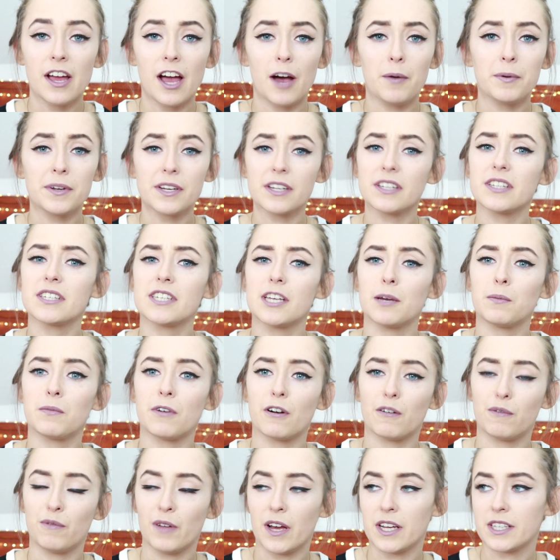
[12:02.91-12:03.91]
And we did the same
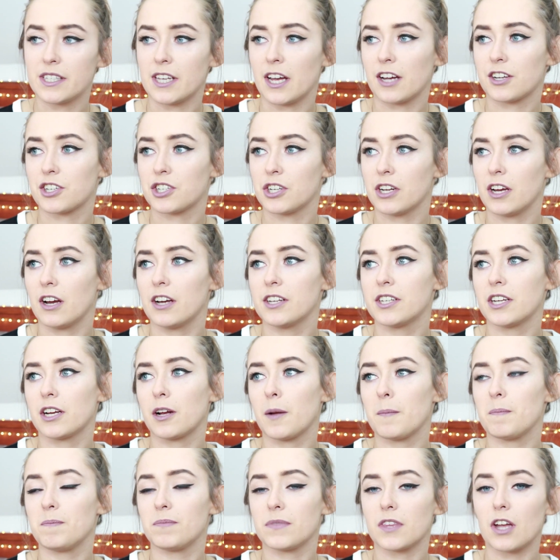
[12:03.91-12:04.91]
with our flights actually. I
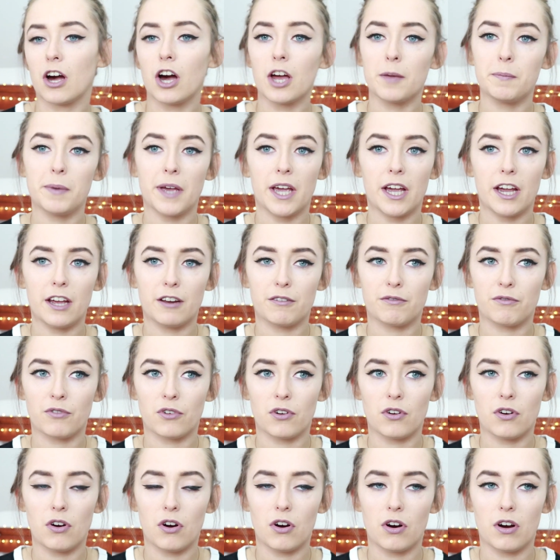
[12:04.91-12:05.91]
think I paid
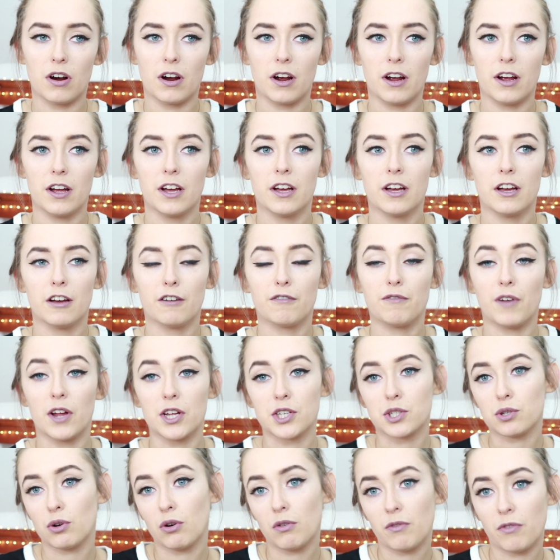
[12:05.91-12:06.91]
for our
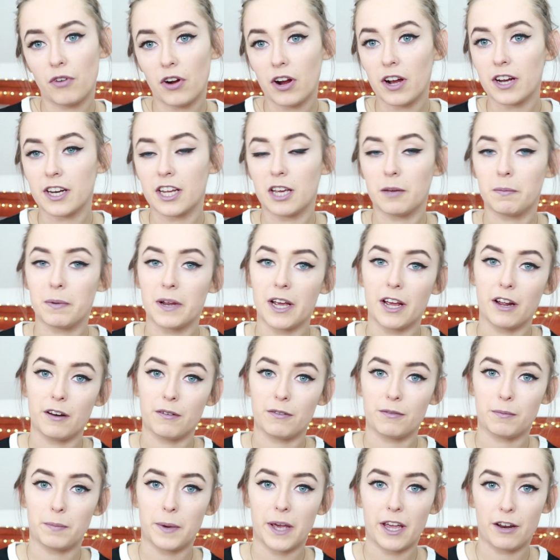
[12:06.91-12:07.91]
flights over and he
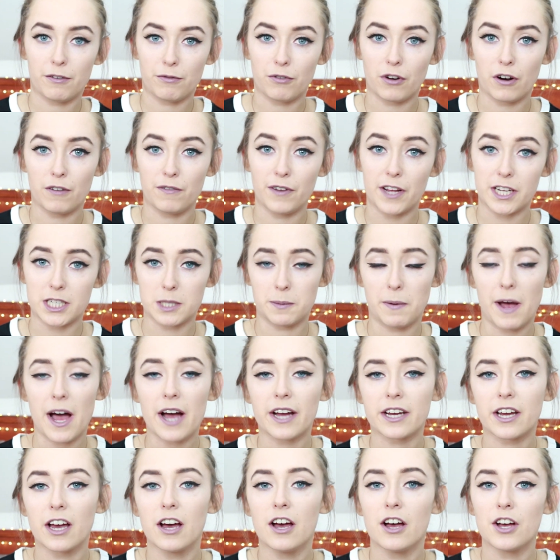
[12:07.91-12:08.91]
paid for our flights
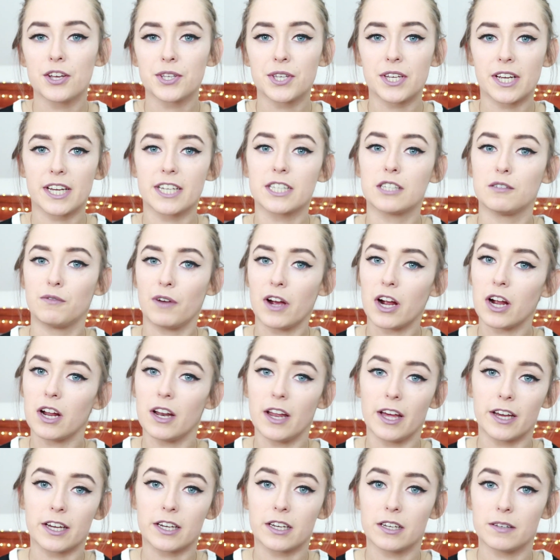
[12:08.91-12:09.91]
back. So like it's a very
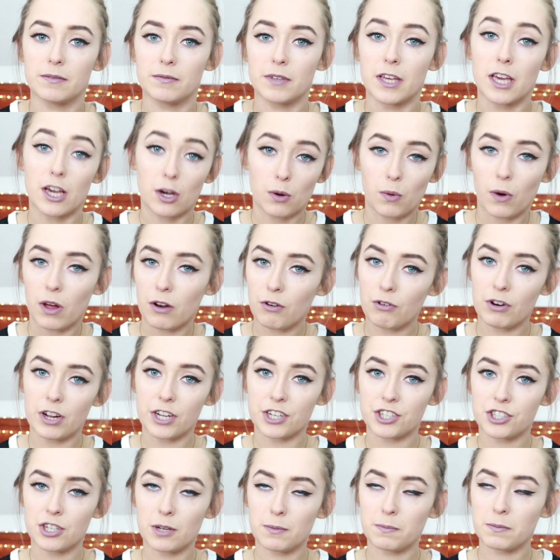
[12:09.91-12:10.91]
like equal
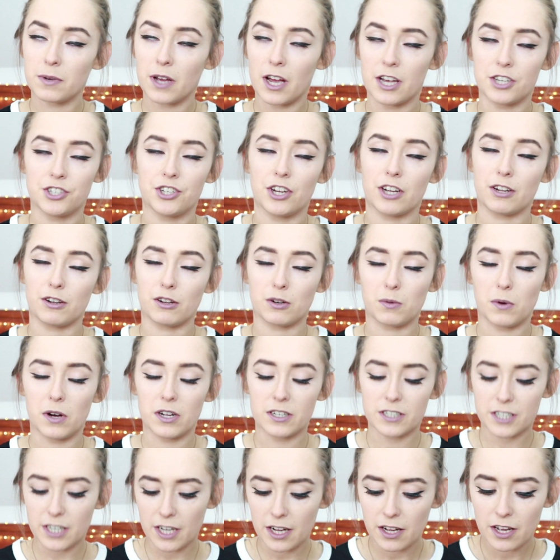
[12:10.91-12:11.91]
relationship,
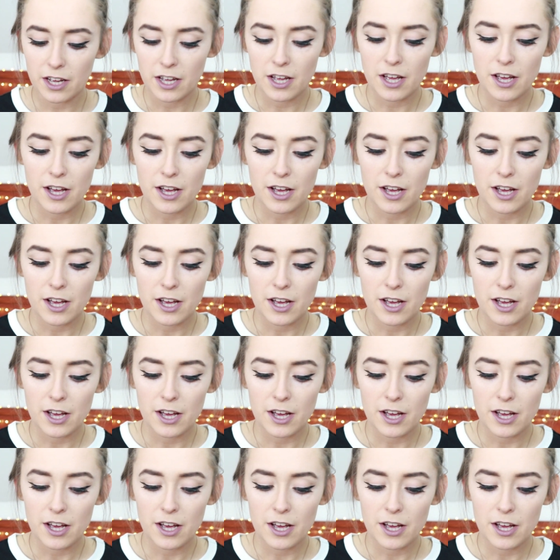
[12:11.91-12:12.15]
#equality.